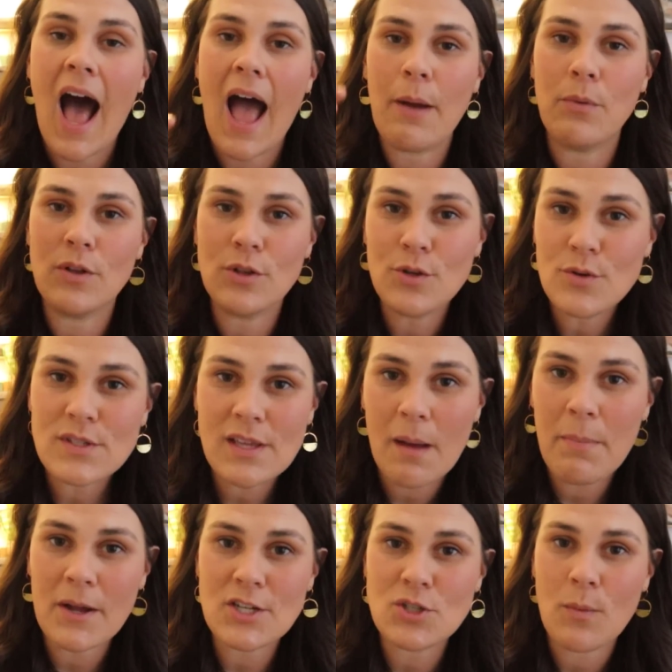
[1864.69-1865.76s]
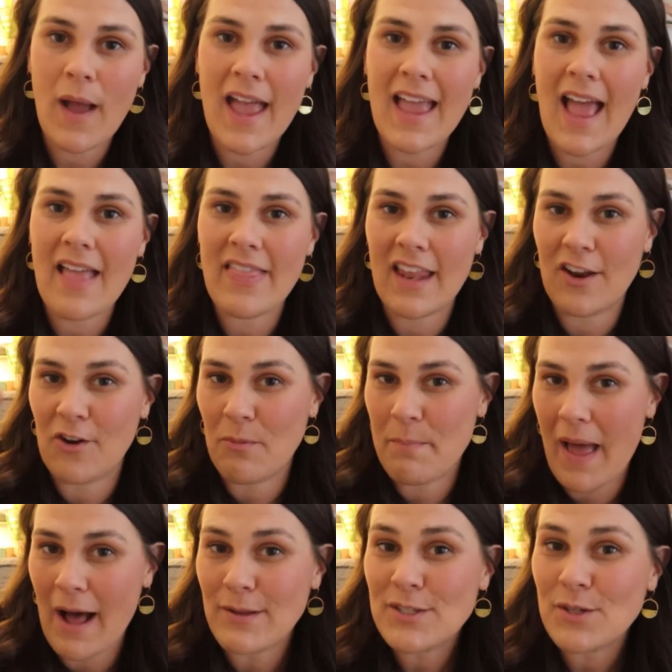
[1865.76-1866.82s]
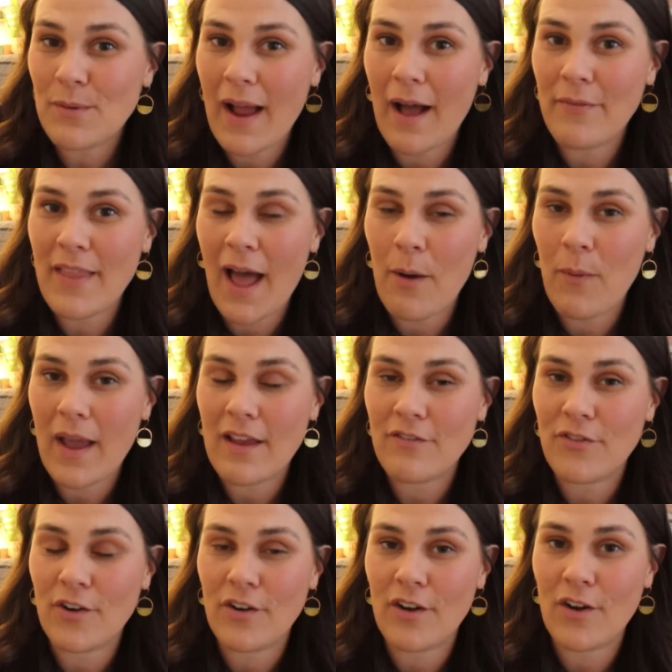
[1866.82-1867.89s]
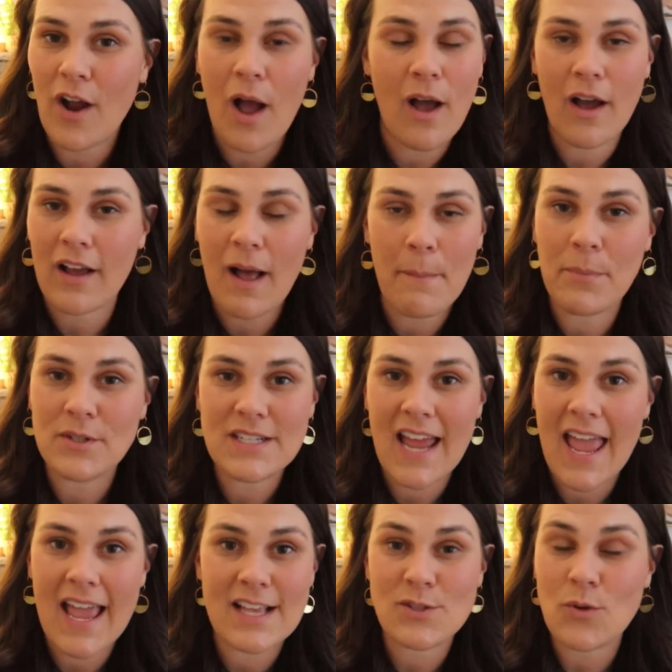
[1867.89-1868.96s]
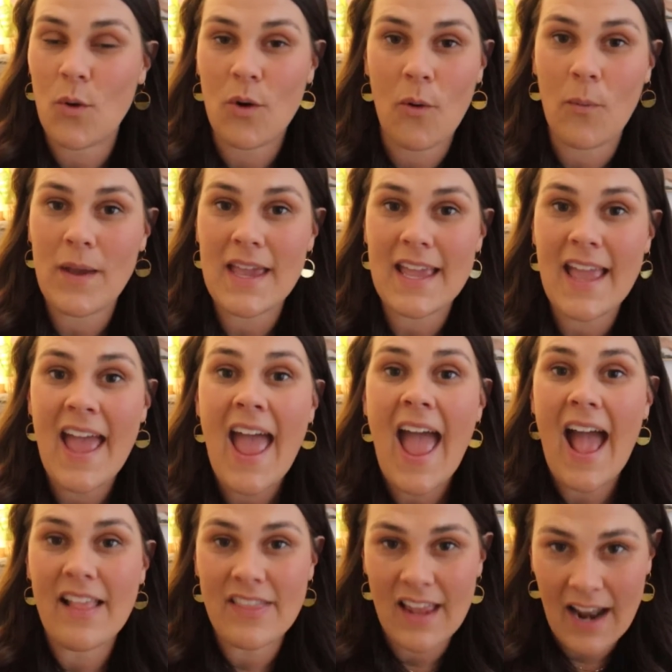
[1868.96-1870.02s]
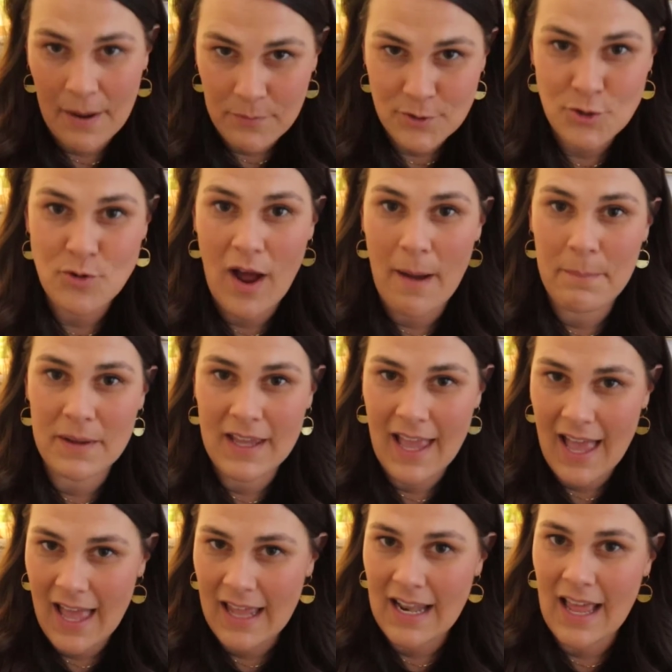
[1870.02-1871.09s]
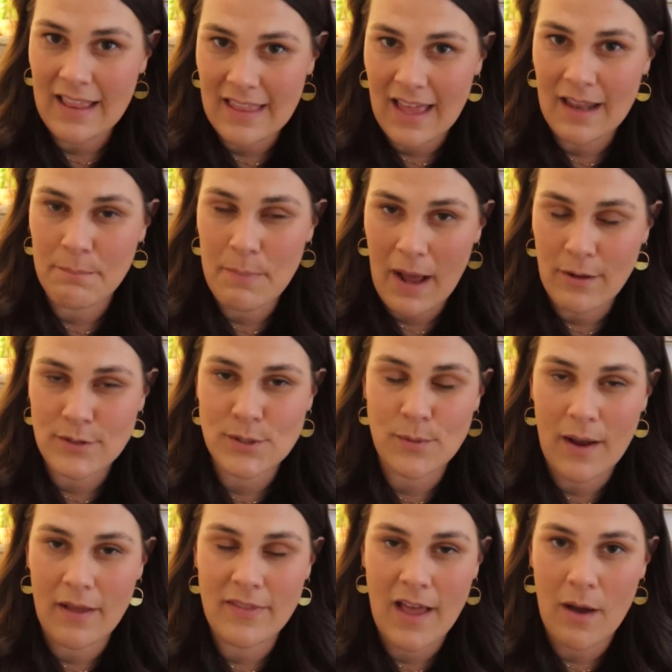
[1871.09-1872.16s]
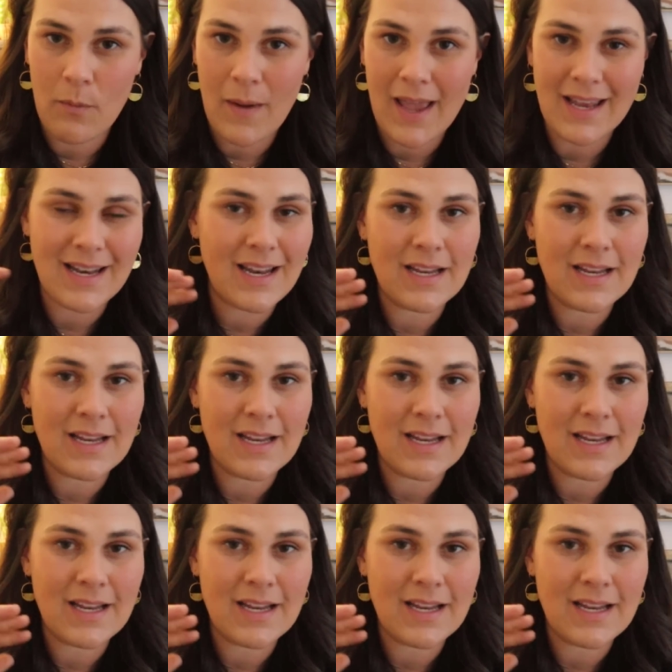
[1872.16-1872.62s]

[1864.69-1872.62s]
I will lose a bunch of weight and then it'll bounce around that weight for a couple days or a week, and then I will drop again and then bounce around that weight.